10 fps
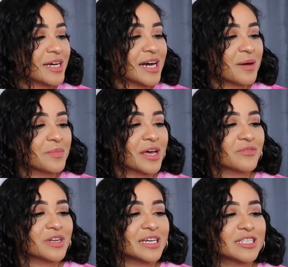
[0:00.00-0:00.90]
Like I'm
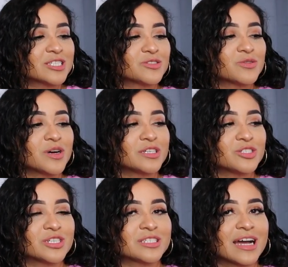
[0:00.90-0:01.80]
not really into
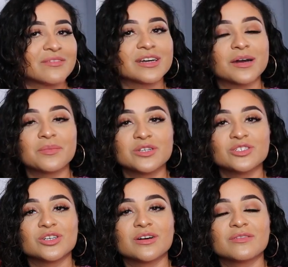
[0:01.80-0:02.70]
shirts that have like a
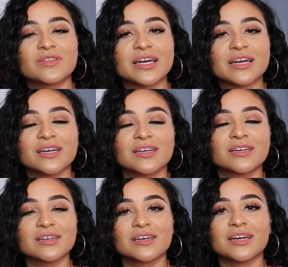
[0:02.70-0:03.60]
bunch of like
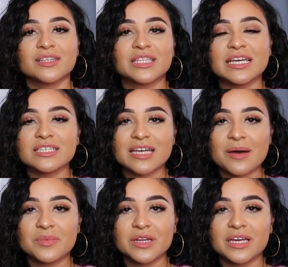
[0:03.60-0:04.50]
things
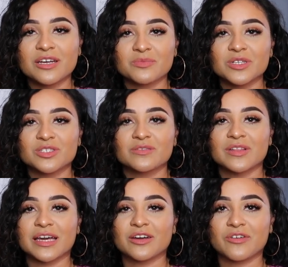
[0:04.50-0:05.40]
happening, a bunch of
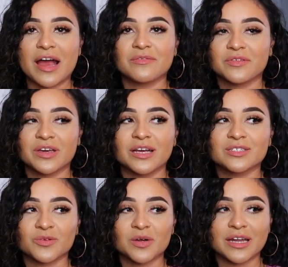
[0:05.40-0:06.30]
like
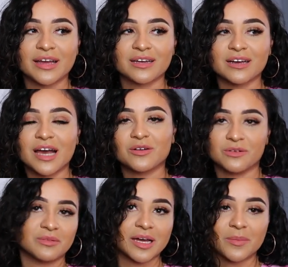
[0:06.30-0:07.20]
graphics or like, I don't
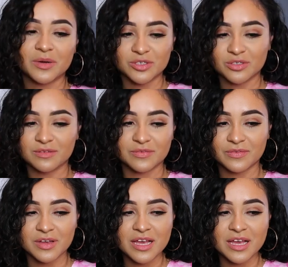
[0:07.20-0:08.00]
know, like a bunch of